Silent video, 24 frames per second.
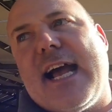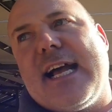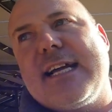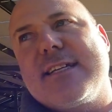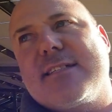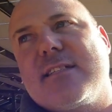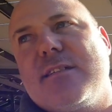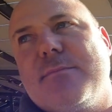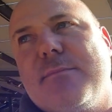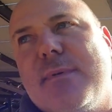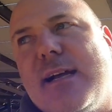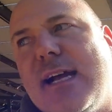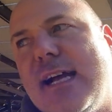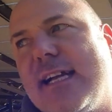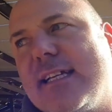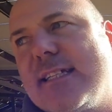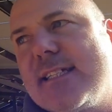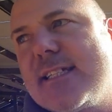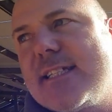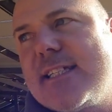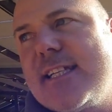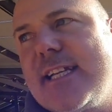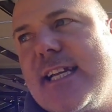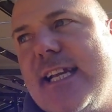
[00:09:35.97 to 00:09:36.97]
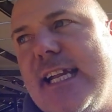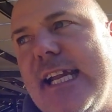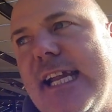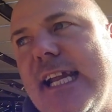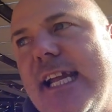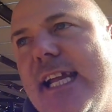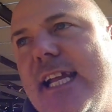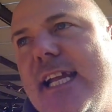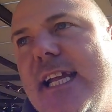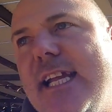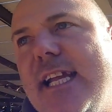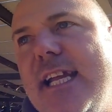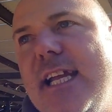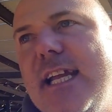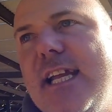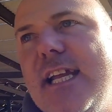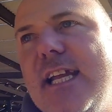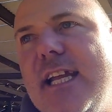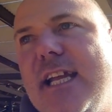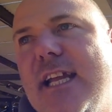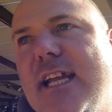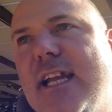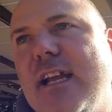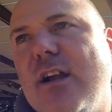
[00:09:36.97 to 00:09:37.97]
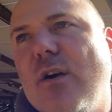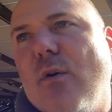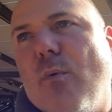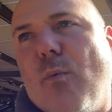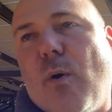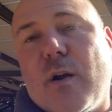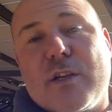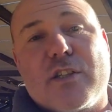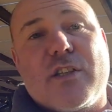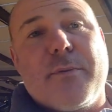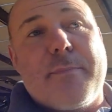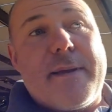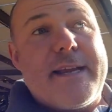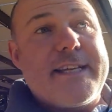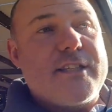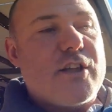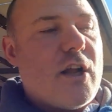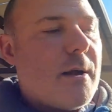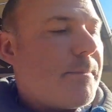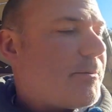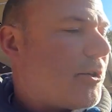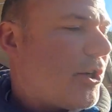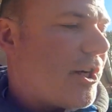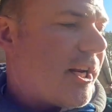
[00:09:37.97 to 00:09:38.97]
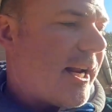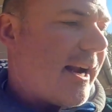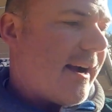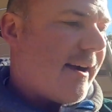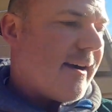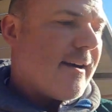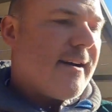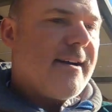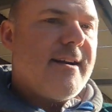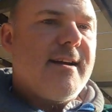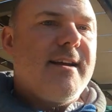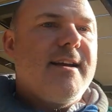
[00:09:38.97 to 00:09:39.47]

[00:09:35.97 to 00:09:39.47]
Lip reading: ask them and see what's the best option there.